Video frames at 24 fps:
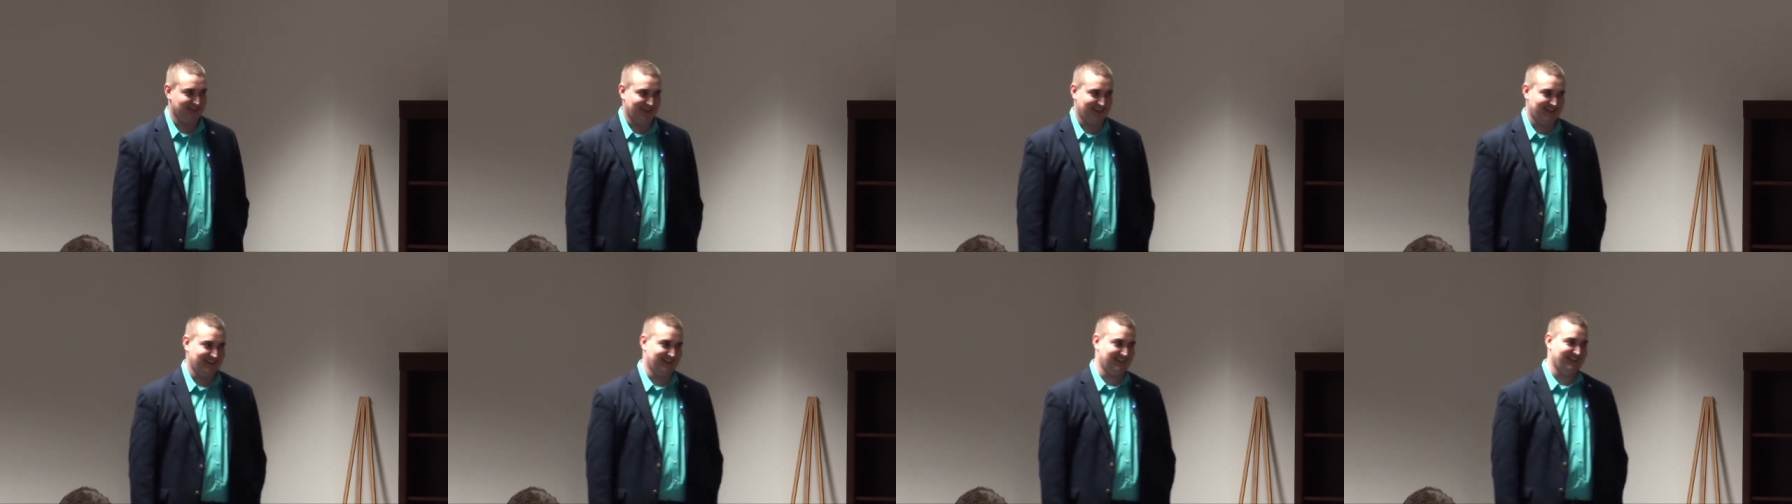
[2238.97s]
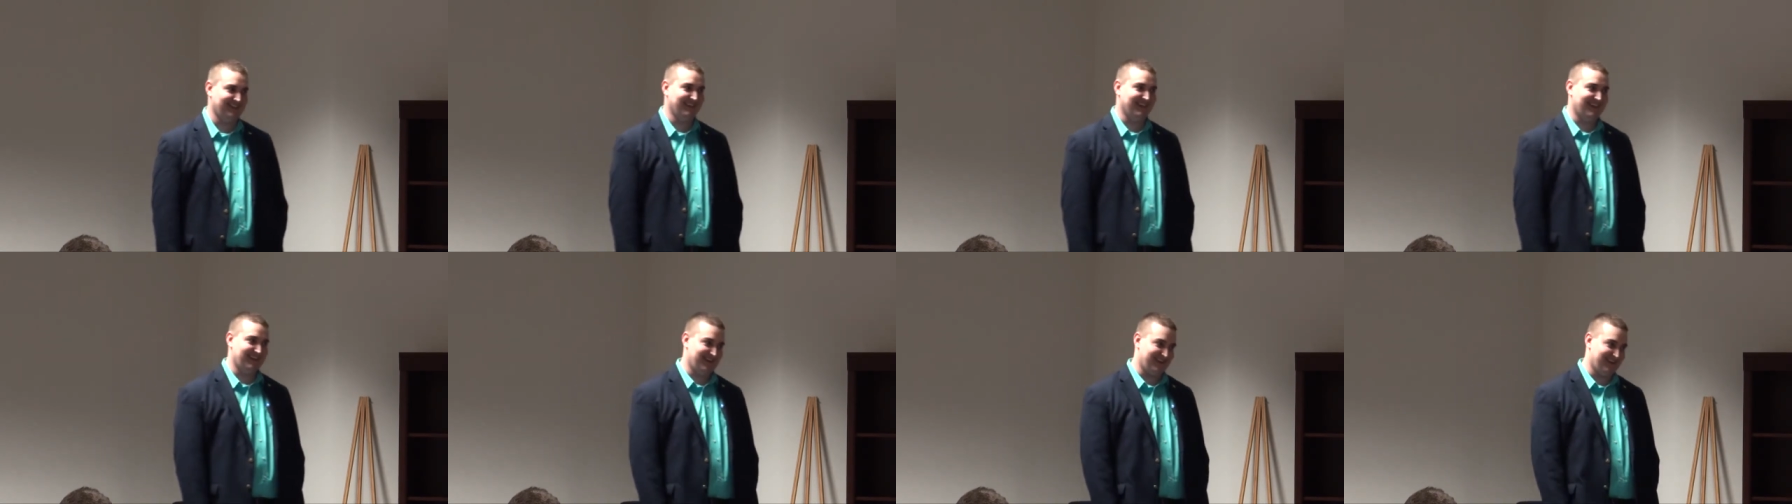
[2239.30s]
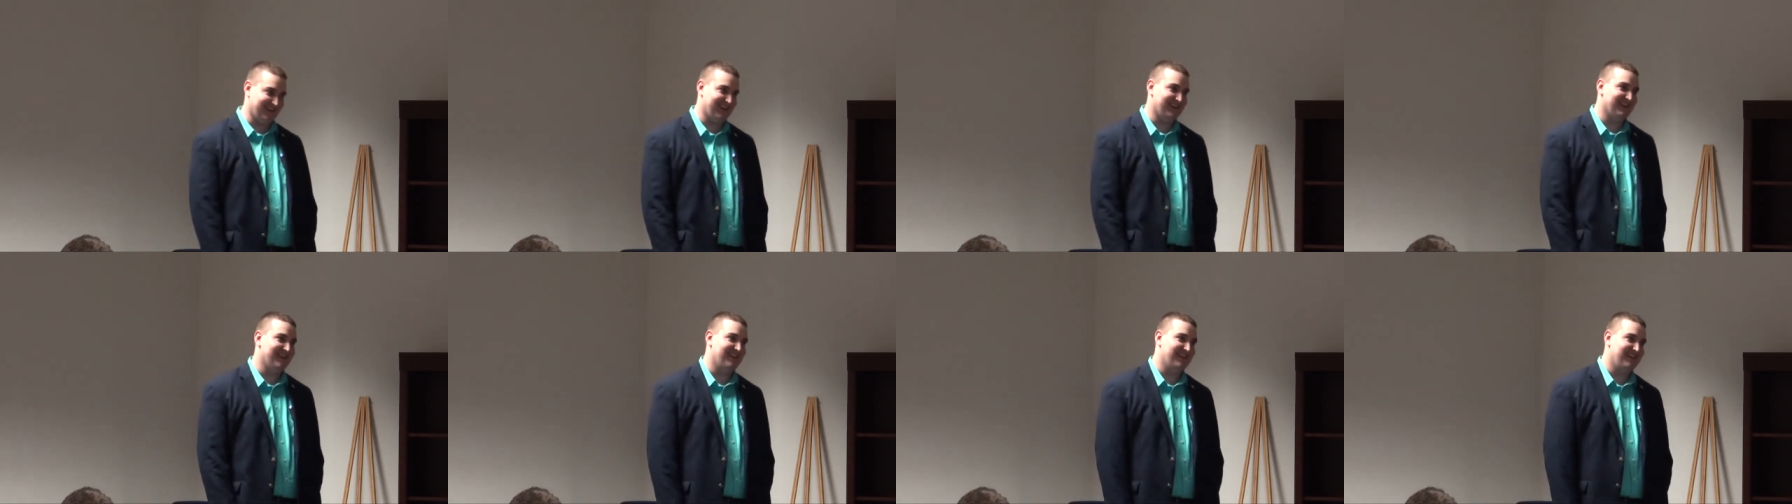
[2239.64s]
getting the
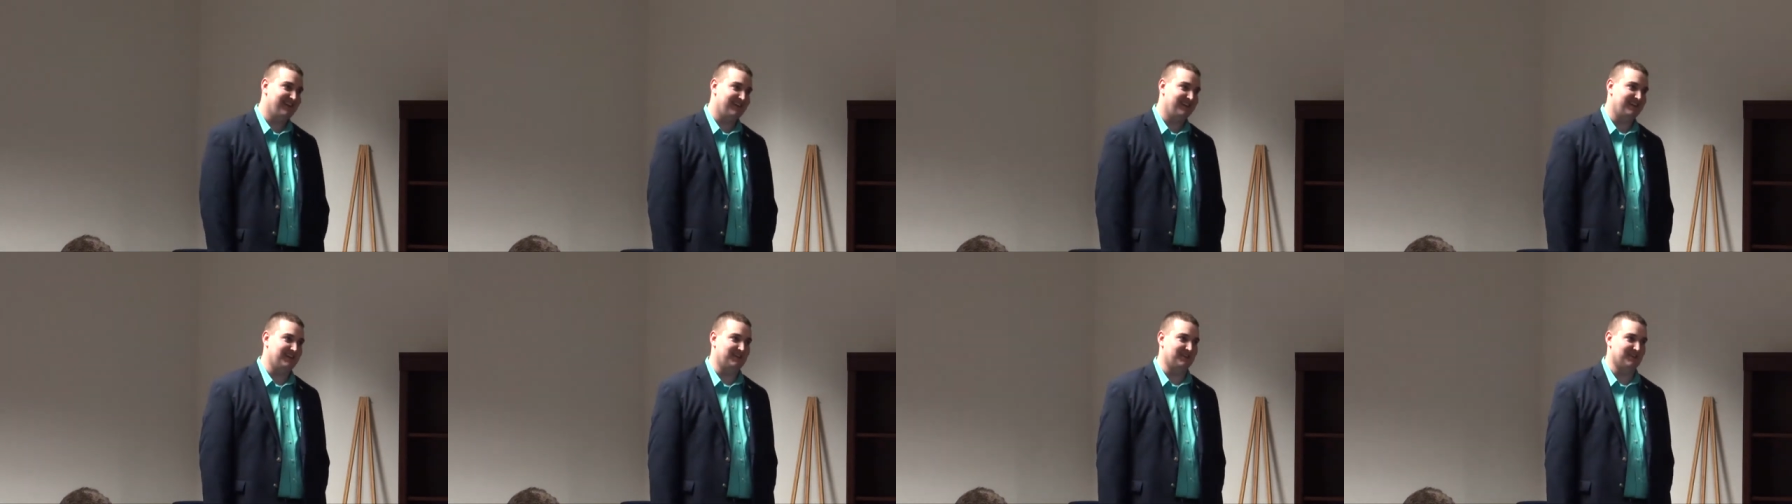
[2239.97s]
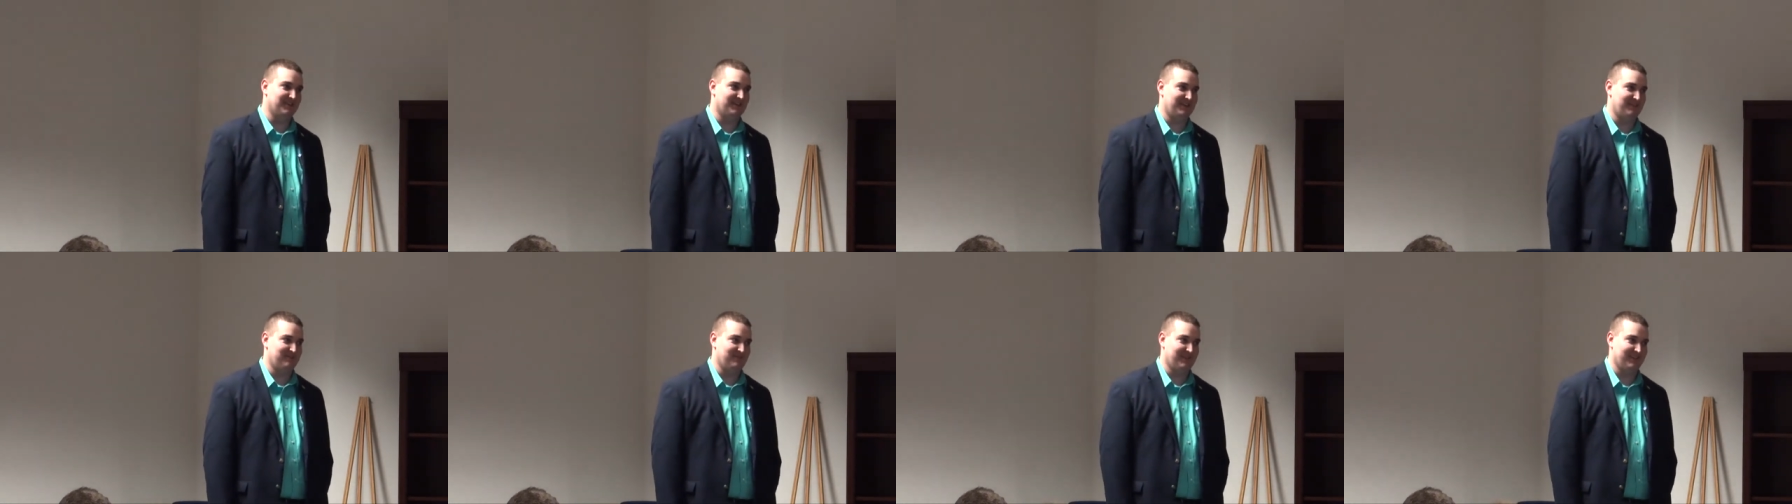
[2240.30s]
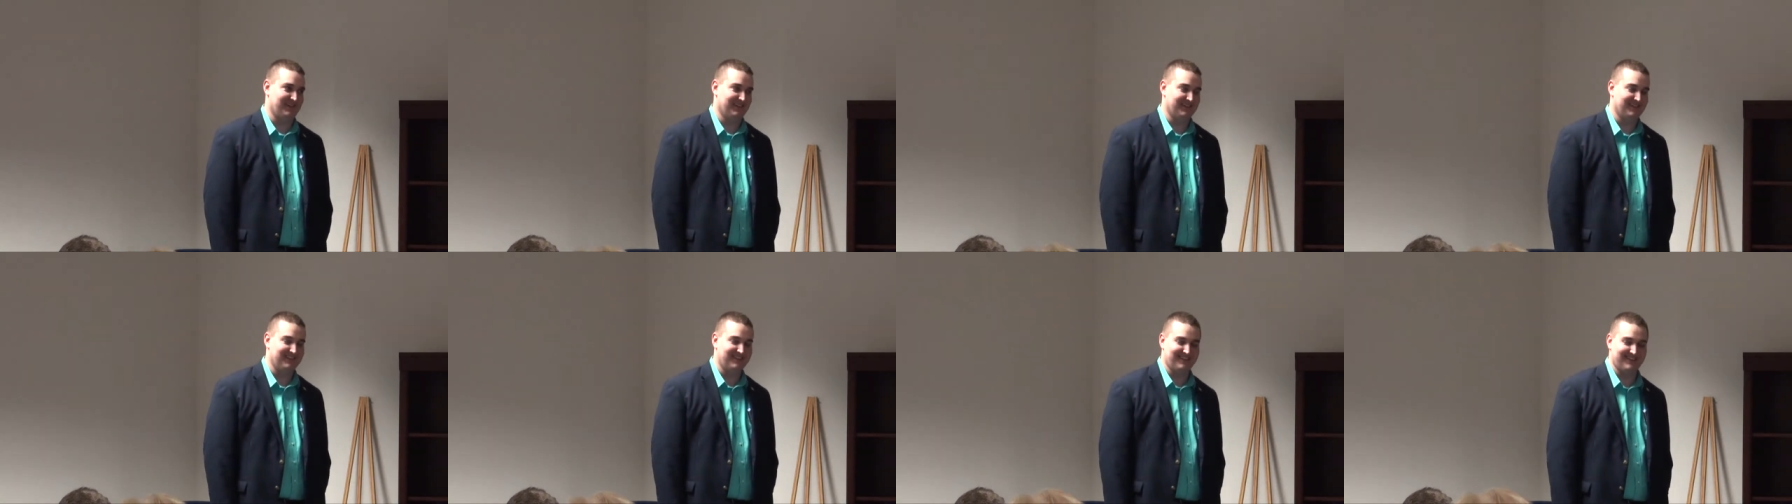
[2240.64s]
letter in your
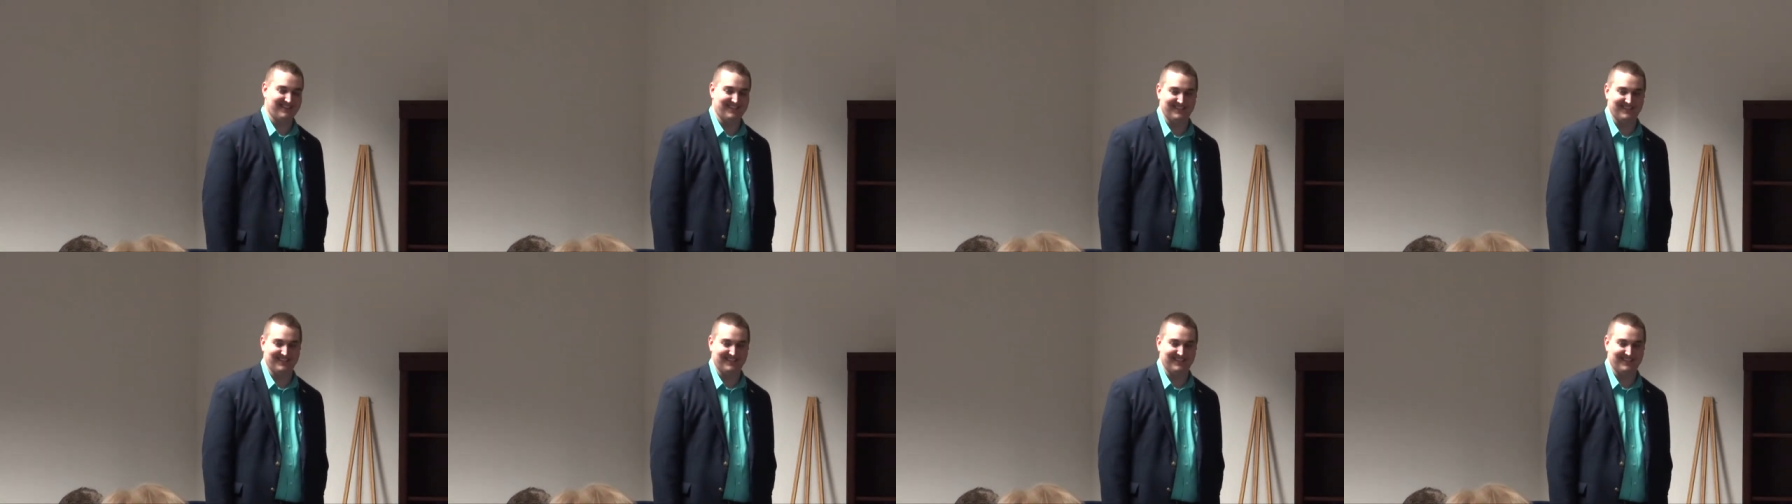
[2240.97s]
email.